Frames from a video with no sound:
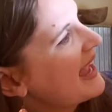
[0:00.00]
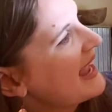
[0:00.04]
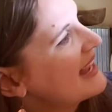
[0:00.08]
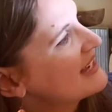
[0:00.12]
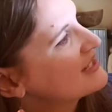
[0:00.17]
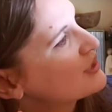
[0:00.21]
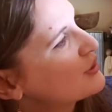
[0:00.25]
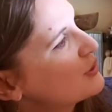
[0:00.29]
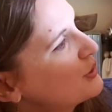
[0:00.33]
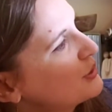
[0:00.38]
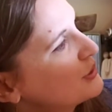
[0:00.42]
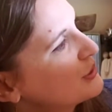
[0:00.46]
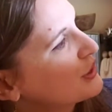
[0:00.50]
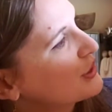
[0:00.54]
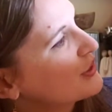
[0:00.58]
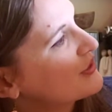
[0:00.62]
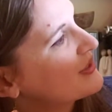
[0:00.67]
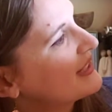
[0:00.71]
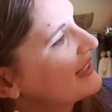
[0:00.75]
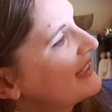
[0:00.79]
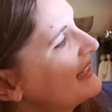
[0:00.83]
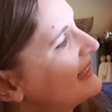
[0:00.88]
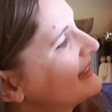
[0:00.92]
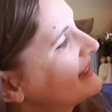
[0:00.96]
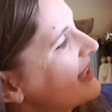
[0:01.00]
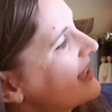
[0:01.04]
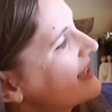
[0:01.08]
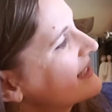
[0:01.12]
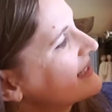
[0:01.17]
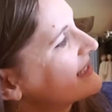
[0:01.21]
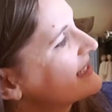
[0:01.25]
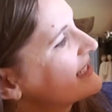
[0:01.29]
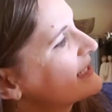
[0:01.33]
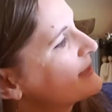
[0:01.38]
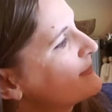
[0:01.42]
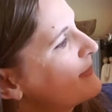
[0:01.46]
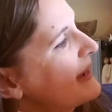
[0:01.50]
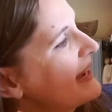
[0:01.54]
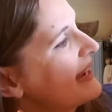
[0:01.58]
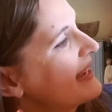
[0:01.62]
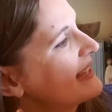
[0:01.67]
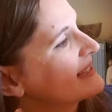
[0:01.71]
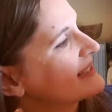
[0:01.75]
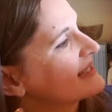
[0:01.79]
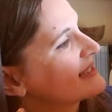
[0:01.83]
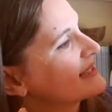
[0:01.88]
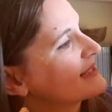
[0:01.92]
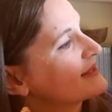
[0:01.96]
and told her that he'd lost his
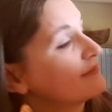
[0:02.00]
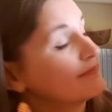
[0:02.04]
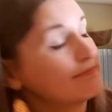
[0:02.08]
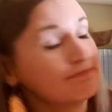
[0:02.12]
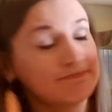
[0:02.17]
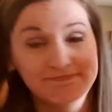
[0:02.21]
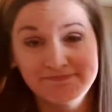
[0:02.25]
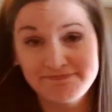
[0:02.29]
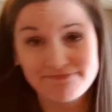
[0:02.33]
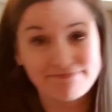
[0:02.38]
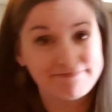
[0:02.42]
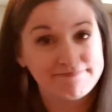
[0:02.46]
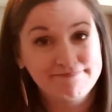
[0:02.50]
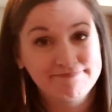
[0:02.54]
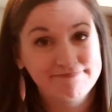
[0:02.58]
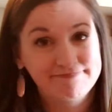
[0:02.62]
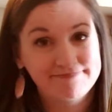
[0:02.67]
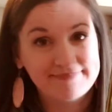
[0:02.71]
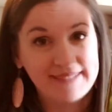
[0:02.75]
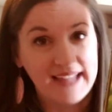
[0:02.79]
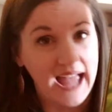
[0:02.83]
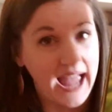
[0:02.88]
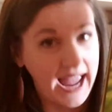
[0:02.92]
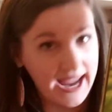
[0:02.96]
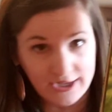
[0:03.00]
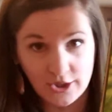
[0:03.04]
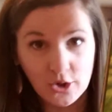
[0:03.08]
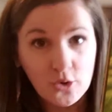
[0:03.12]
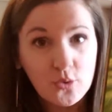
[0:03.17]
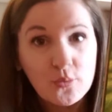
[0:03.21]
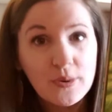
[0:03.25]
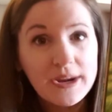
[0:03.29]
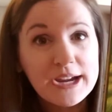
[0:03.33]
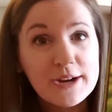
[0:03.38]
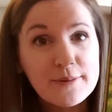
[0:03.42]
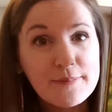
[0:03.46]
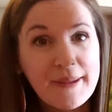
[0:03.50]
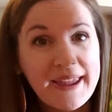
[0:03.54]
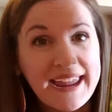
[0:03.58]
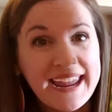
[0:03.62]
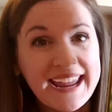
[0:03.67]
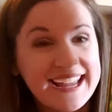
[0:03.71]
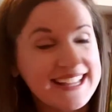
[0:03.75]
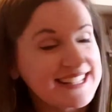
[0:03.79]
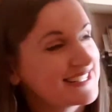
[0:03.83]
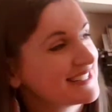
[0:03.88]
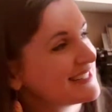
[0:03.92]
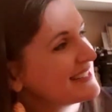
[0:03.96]
pants. I don't wear
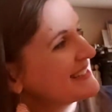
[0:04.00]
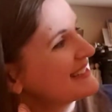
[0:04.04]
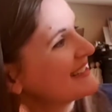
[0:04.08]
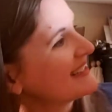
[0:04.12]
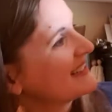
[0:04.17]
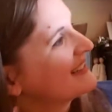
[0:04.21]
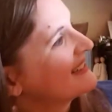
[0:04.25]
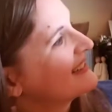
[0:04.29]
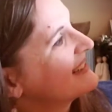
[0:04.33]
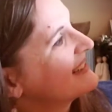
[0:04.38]
pants,